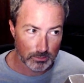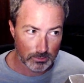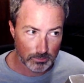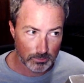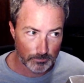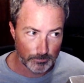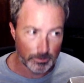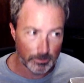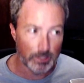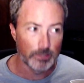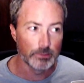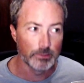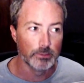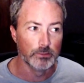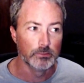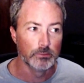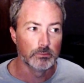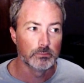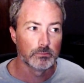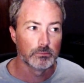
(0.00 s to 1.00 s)

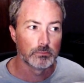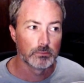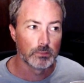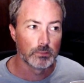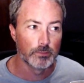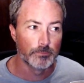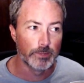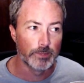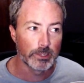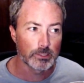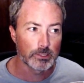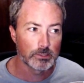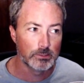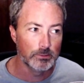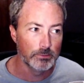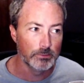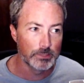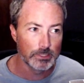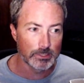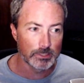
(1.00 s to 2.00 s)
value of
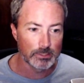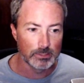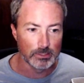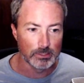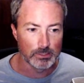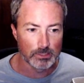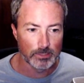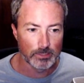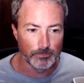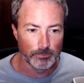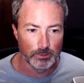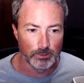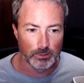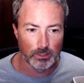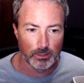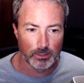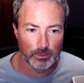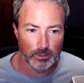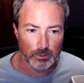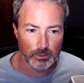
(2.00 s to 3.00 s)
x267
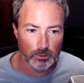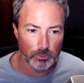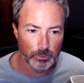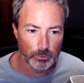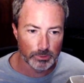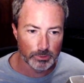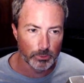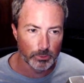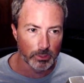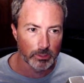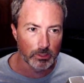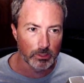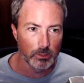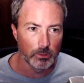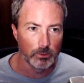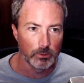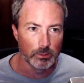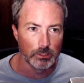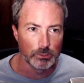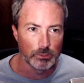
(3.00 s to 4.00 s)
and then go into our
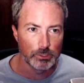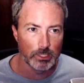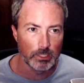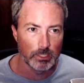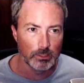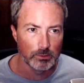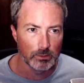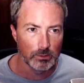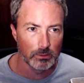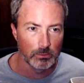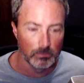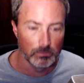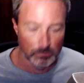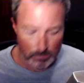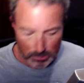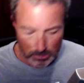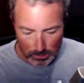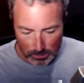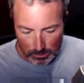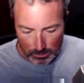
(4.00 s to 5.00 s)
code and change, oh,
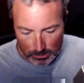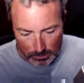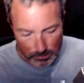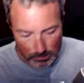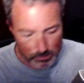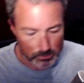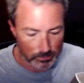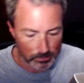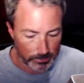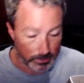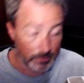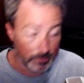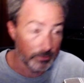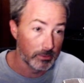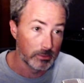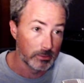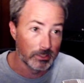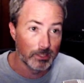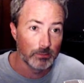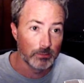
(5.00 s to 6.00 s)
initial length is
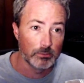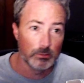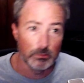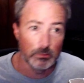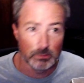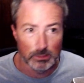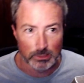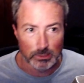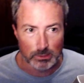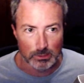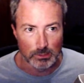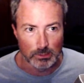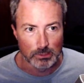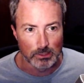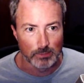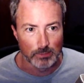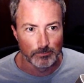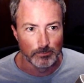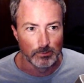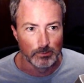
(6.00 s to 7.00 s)
now
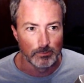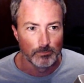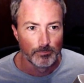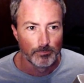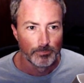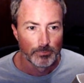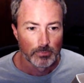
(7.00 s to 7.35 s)
267.